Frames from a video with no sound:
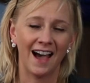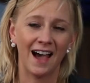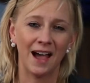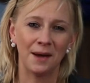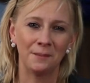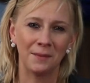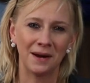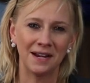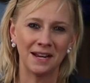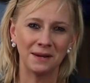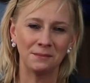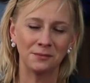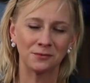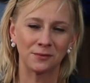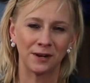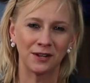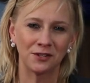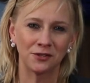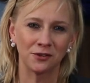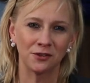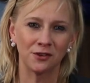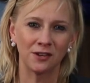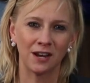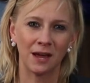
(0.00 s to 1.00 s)
Hi, my name's
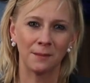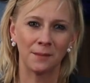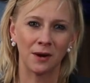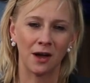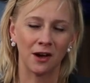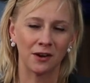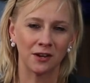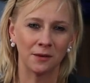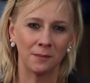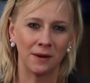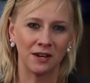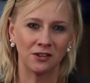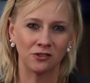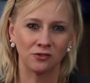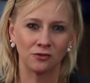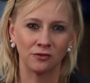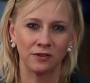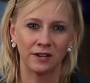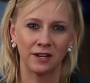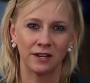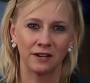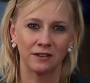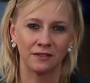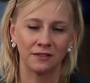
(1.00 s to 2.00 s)
Rachel and I'm an
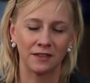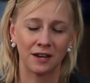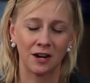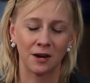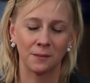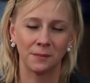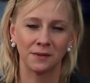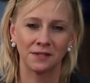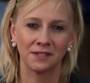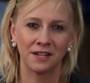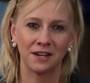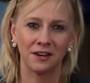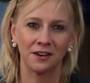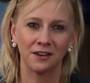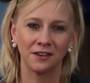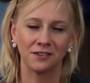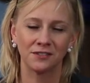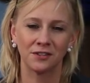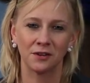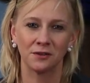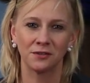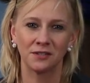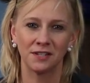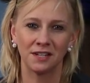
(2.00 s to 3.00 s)
occupational therapist here at
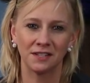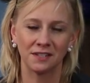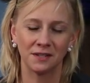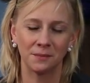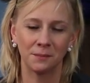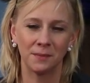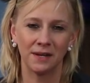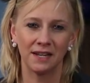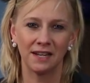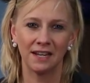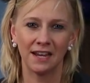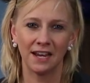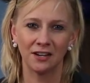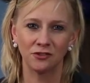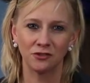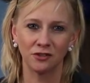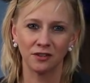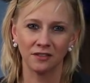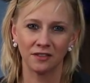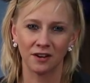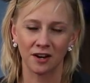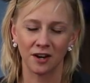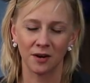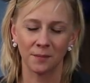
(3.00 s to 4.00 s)
Associates in
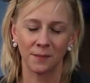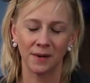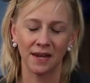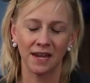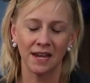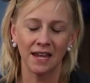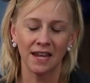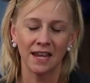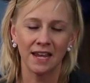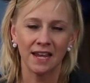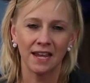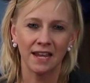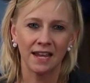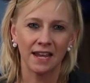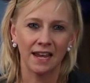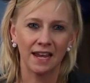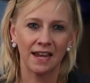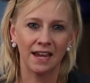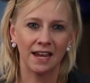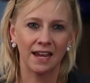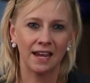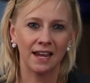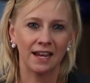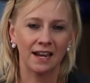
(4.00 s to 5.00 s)
Pediatric Therapy,
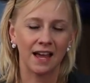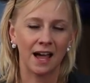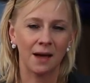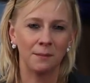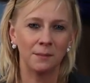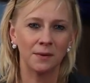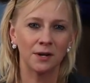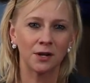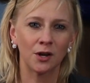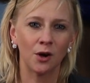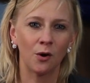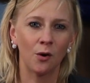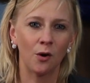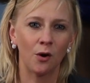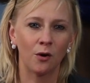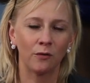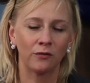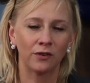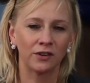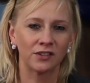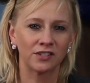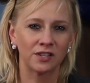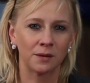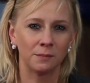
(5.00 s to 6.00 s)
and I'm going to go
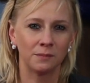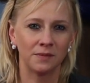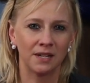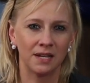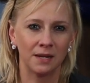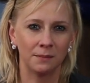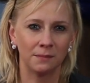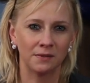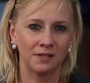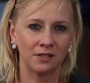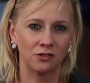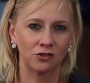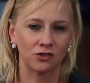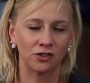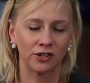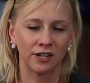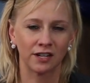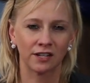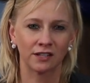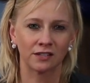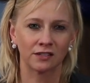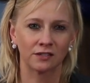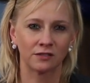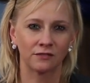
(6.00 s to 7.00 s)
over some tips and
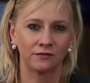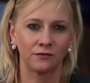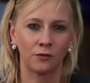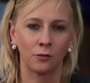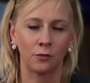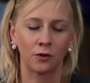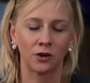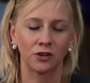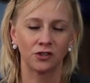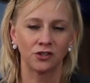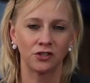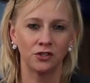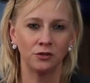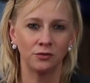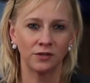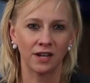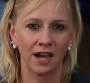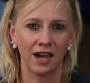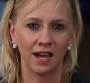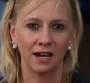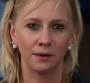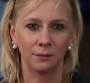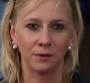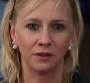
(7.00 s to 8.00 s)
tricks for shoe
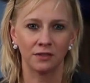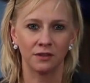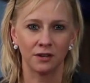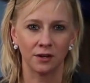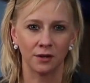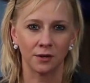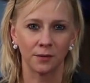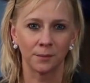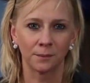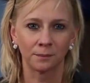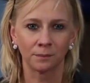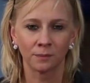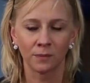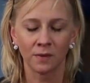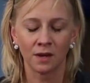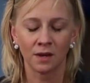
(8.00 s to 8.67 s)
tying with you.